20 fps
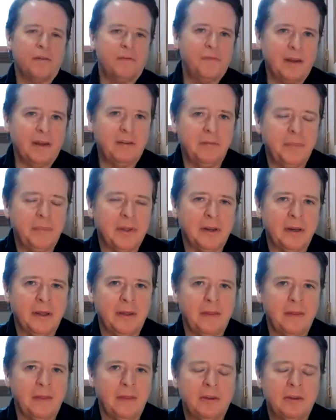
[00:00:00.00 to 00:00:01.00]
the
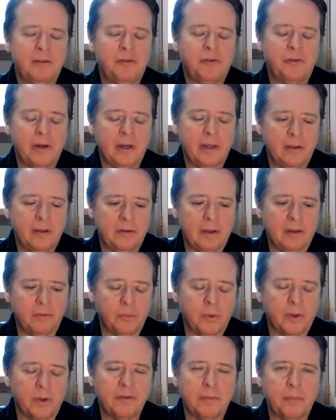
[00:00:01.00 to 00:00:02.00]
flexibility of the industry
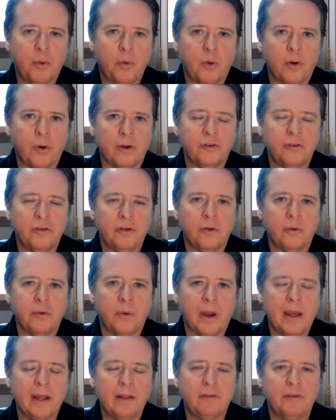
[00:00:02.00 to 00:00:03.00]
is what's important too,
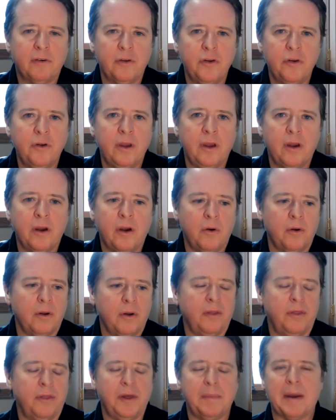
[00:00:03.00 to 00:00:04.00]
right? So you can go,
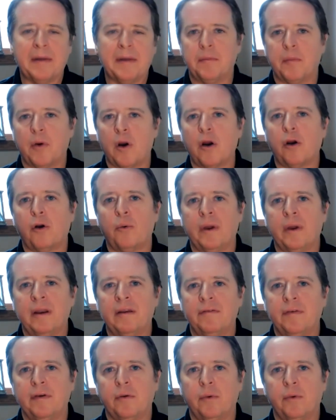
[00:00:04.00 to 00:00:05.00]
you think about the
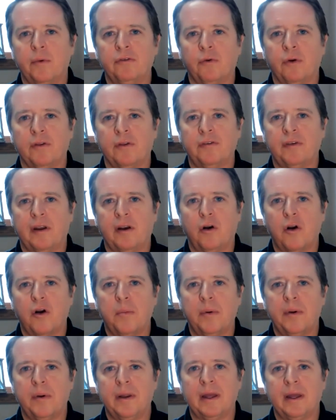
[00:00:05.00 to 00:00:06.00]
Margaritaville resorts that are
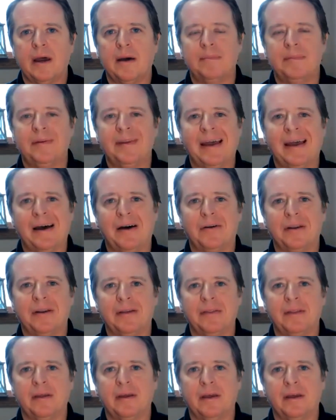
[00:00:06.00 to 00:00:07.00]
opening up down
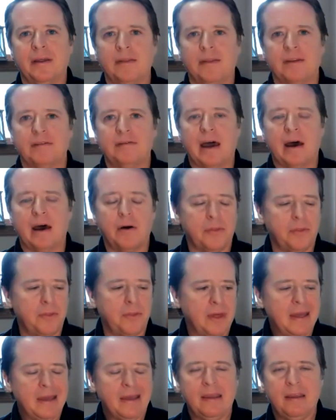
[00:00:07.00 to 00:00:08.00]
in the
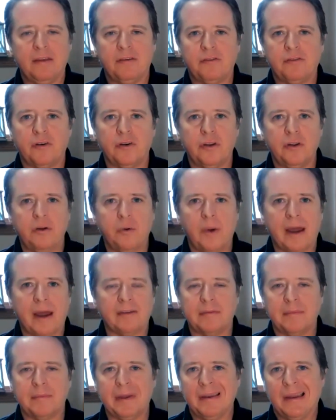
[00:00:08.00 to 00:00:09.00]
southeastern
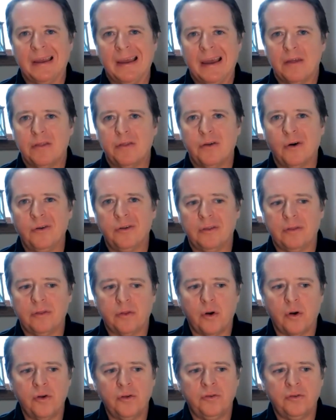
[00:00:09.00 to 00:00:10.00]
US. I mean,
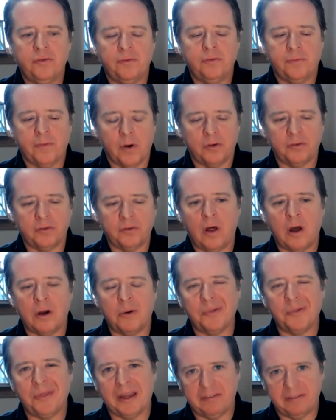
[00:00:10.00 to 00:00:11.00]
those folks,
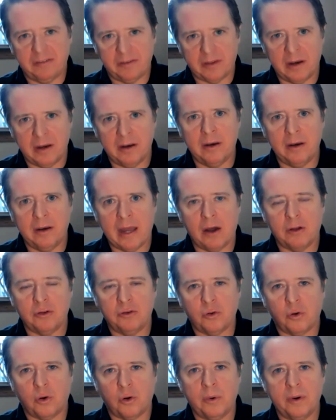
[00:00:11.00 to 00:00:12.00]
along with like Sun
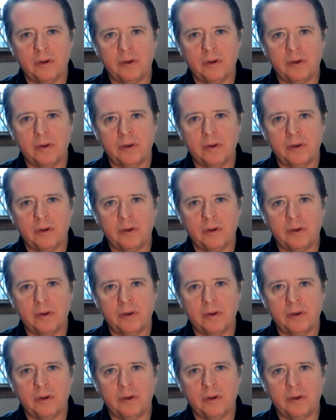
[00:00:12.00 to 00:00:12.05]
Outdoor